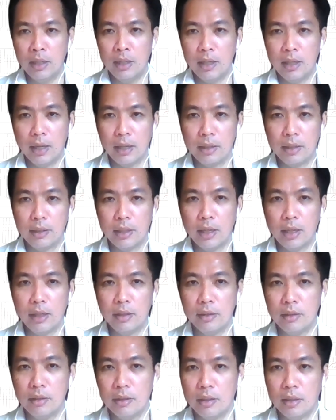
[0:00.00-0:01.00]
and
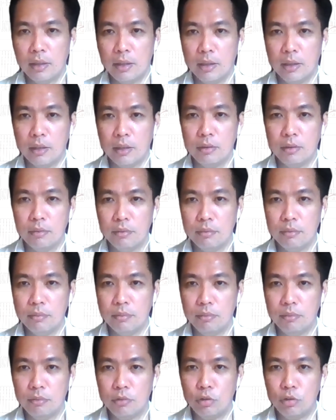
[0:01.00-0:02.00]
then
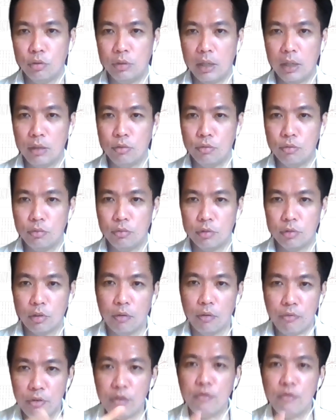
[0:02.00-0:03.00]
so that you
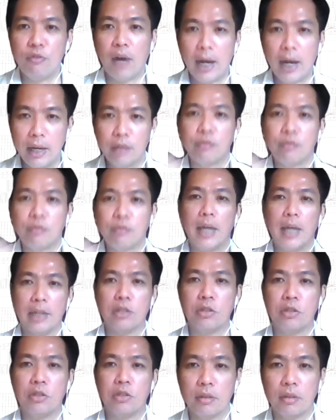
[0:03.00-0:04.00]
sort of revive the
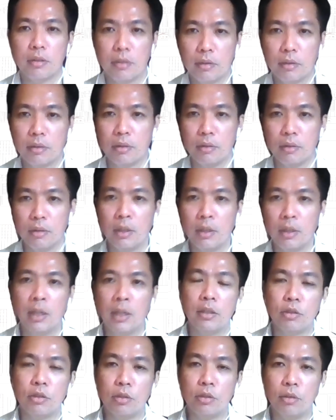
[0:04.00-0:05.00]
action.
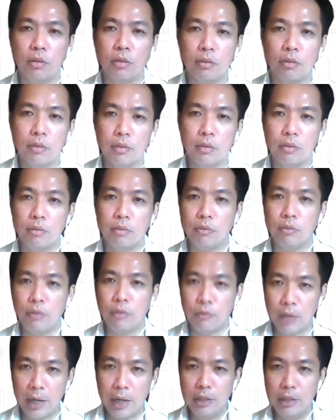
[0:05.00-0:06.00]
So
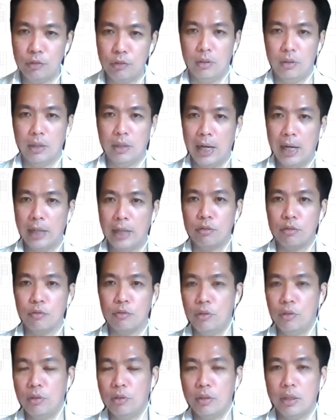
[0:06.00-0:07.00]
we've done this for our clients
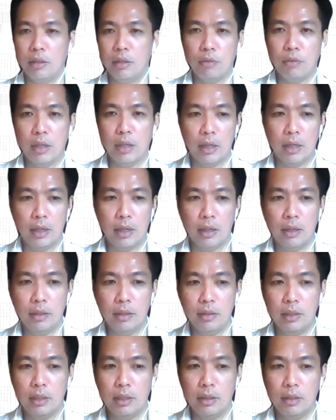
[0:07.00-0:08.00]
before, and where
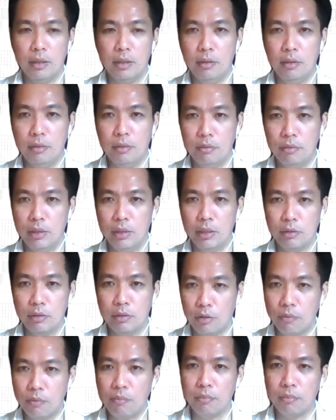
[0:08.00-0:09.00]
they
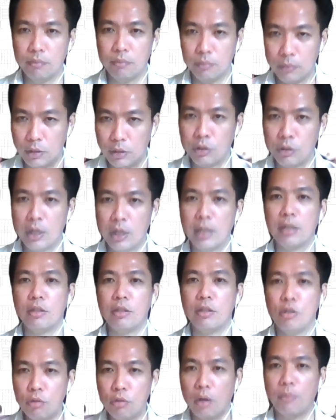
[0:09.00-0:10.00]
sort of create a
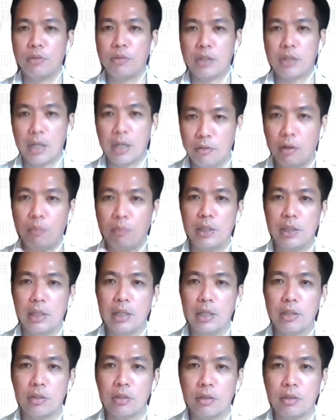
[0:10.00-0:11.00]
new set of
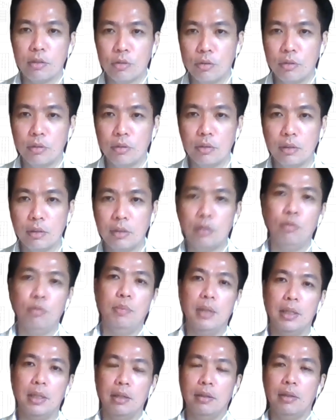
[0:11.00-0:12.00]
obligations. So it could
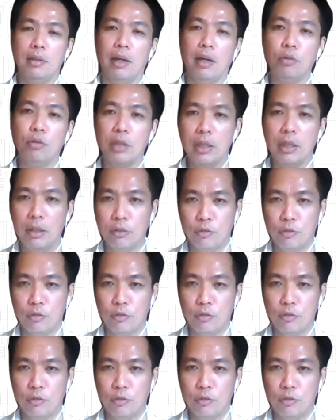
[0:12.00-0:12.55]
be like, okay, that was